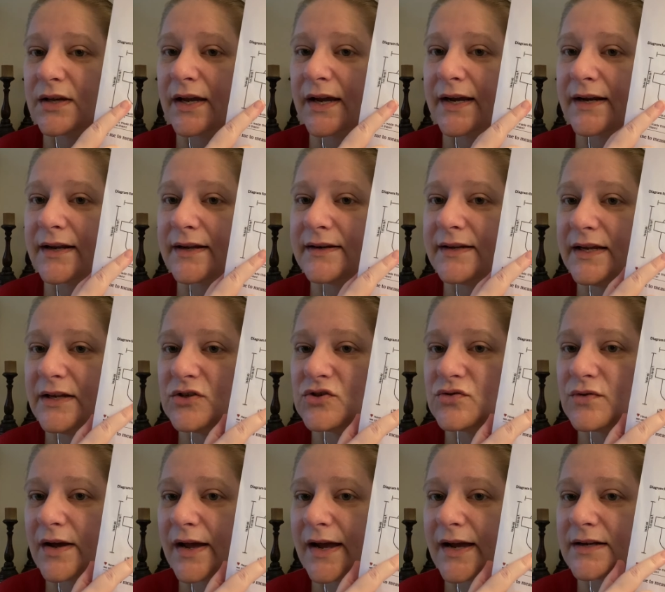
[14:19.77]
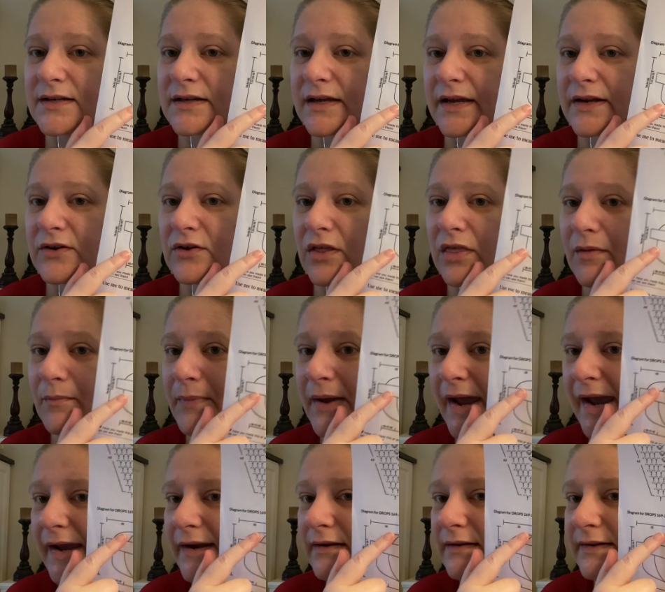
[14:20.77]
and I need to add another
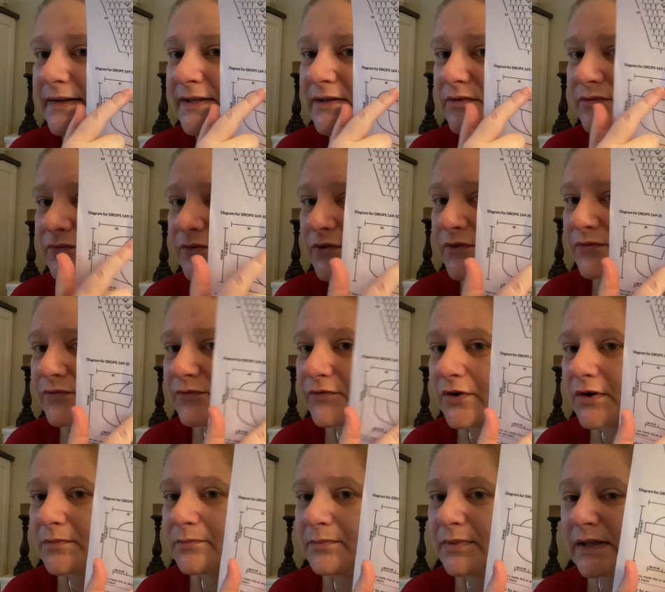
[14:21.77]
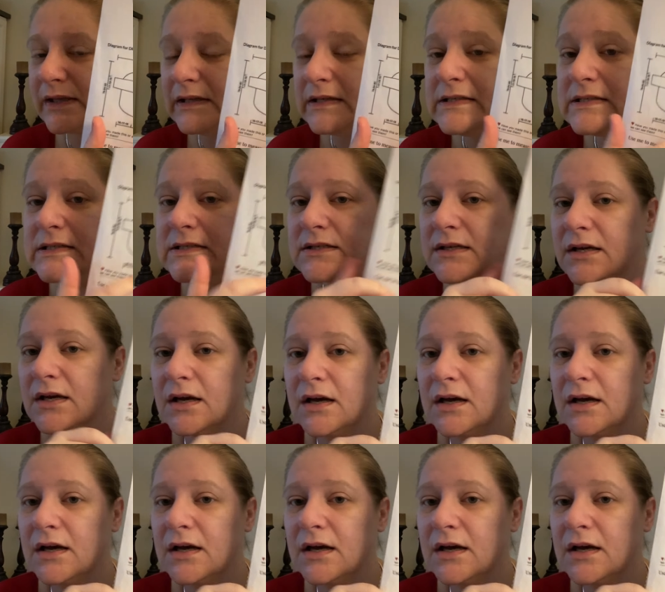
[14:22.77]
panel here for the front piece.